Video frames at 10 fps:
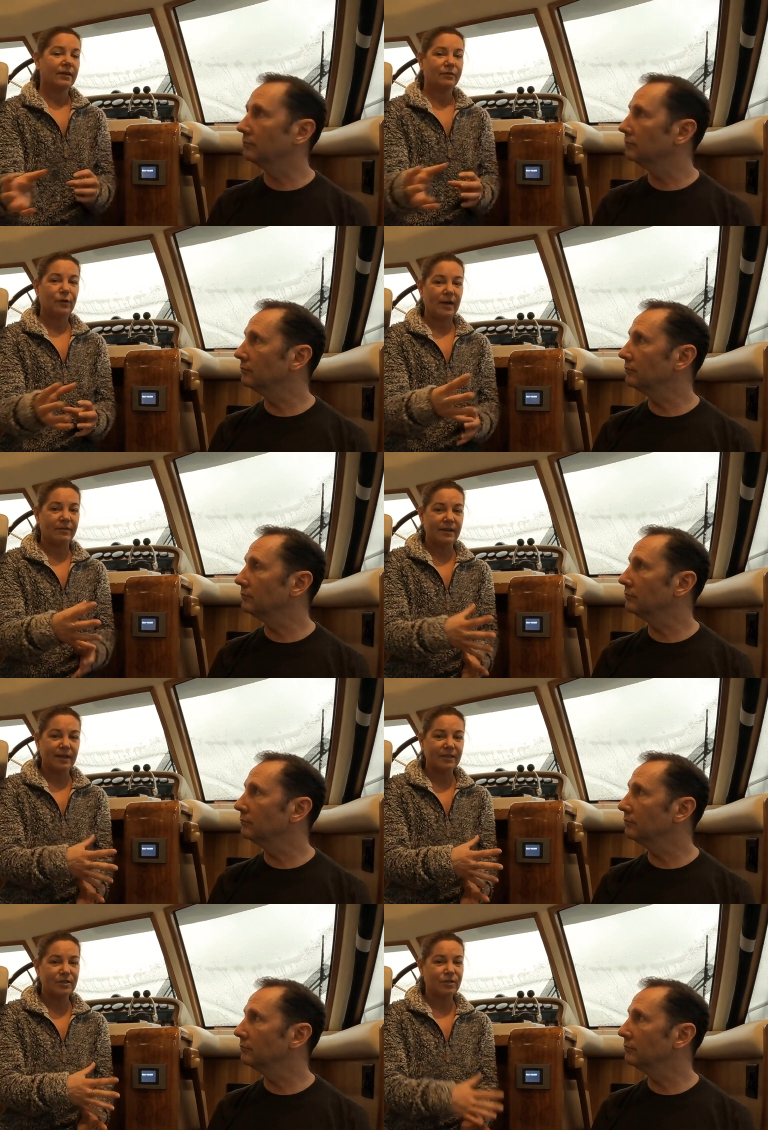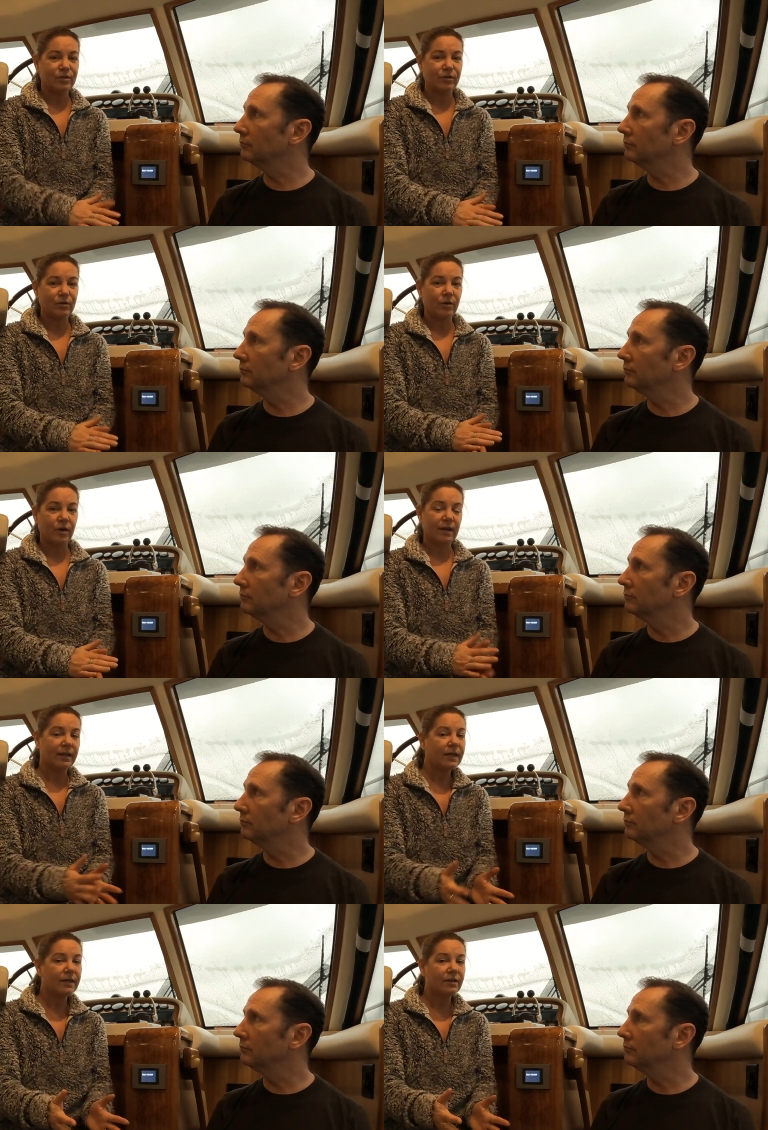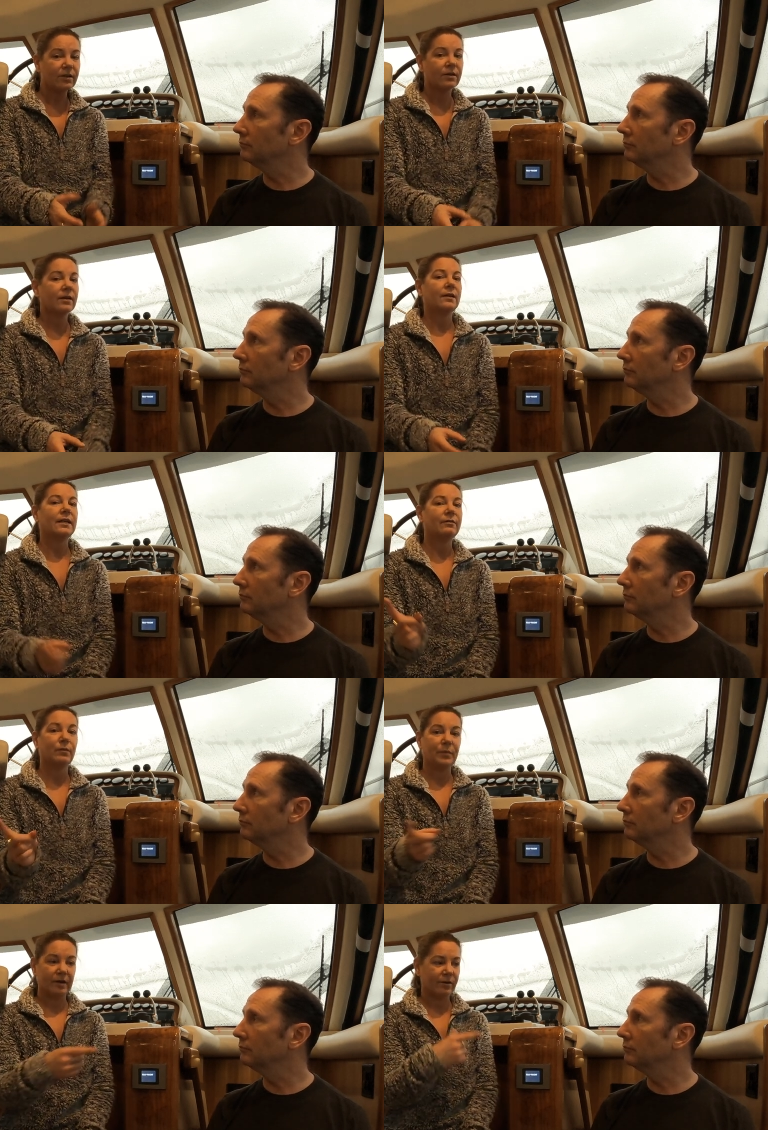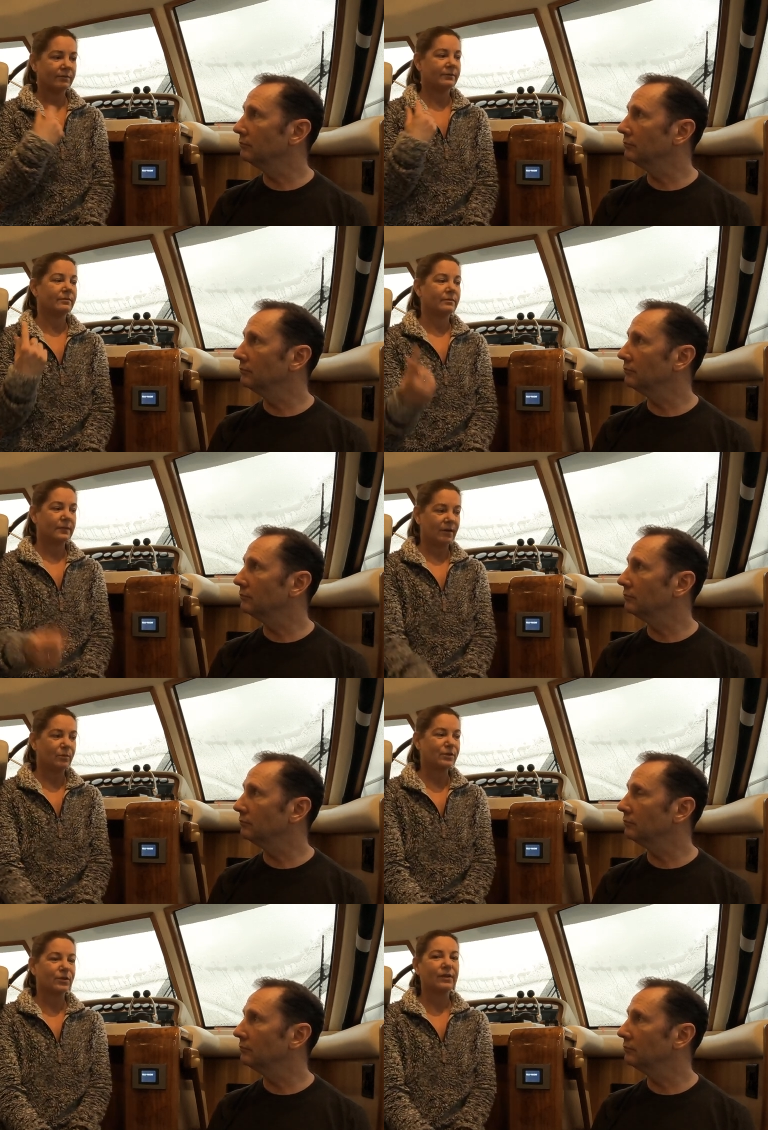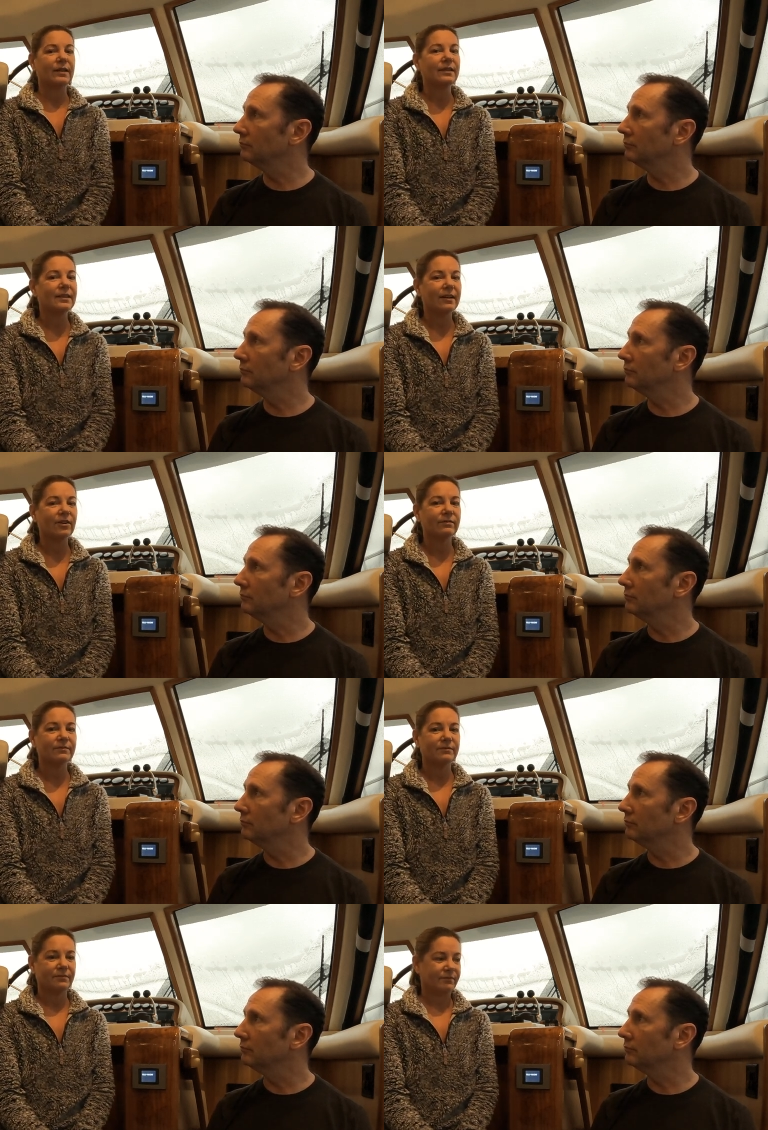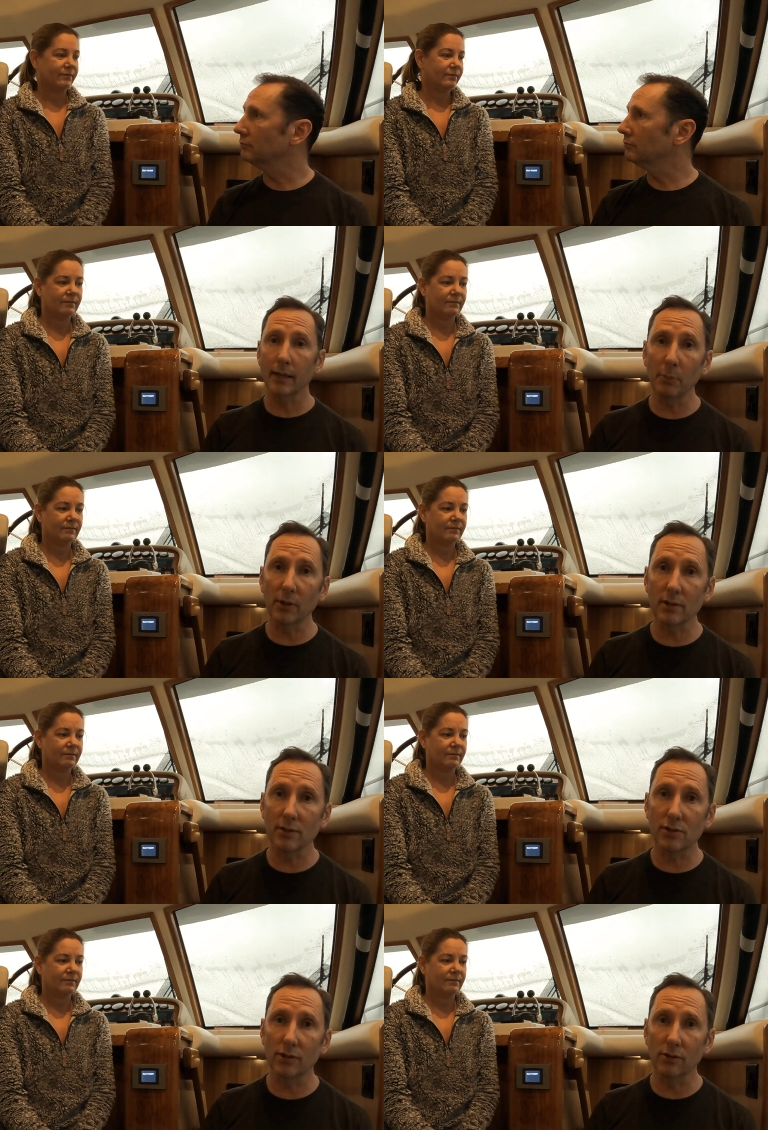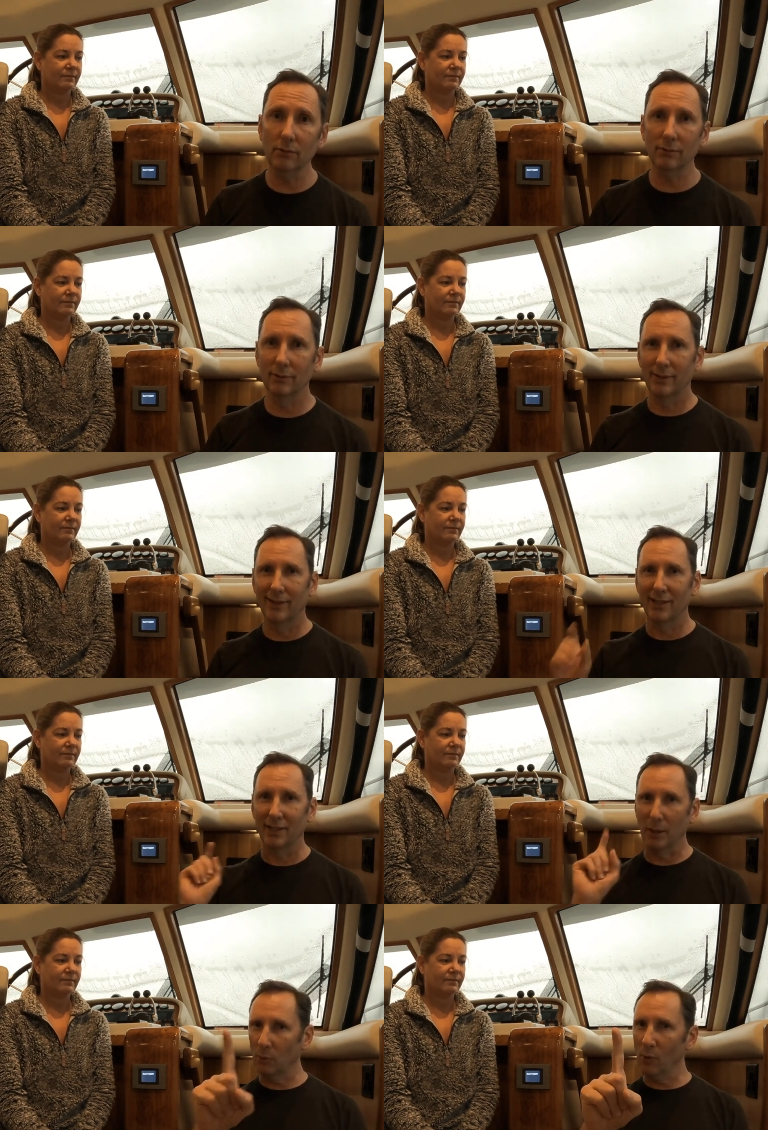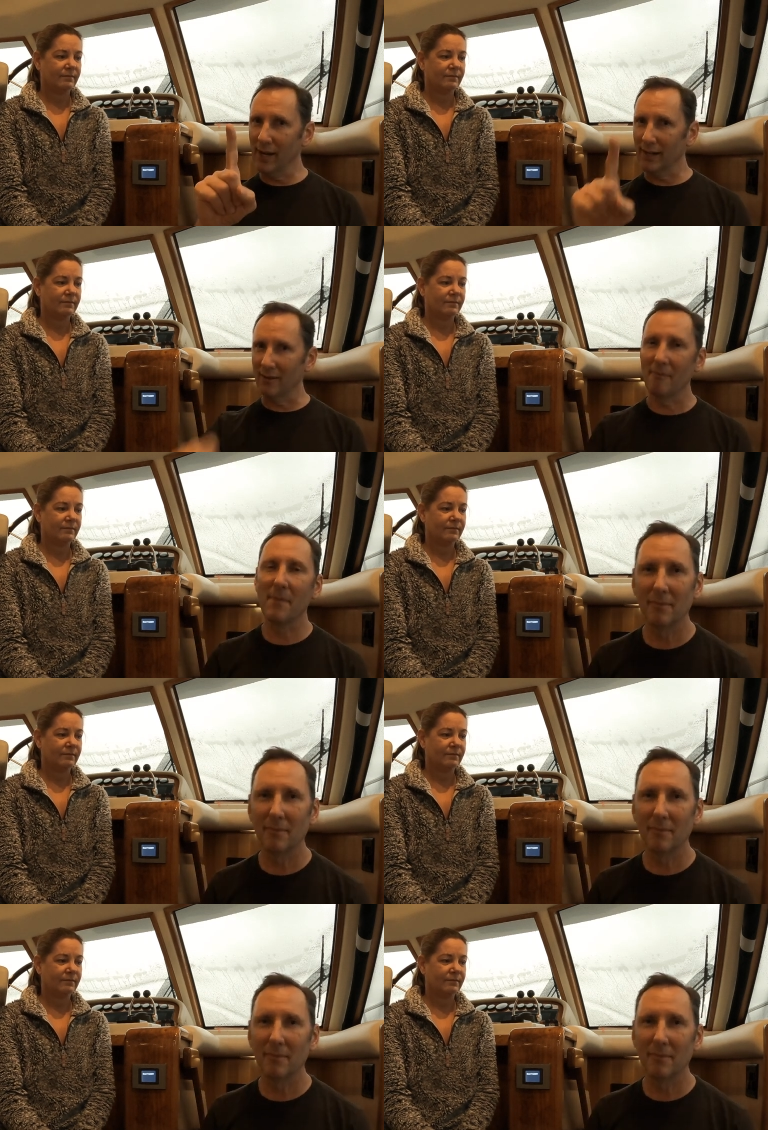Speaker 1: if you have it next to a heater even better to help circulate the air
Speaker 2: that brings us to number one,